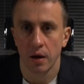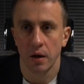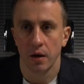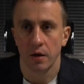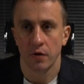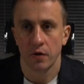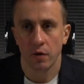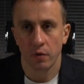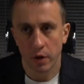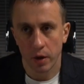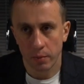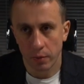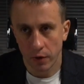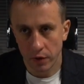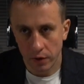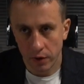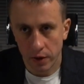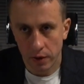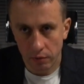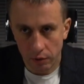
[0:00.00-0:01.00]
So we are
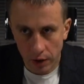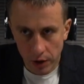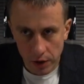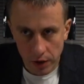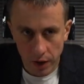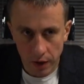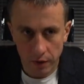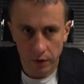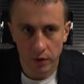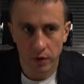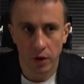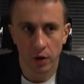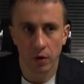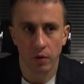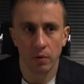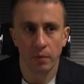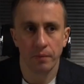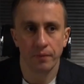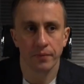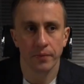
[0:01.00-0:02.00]
mostly in Russia, as you
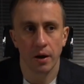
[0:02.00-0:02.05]
know.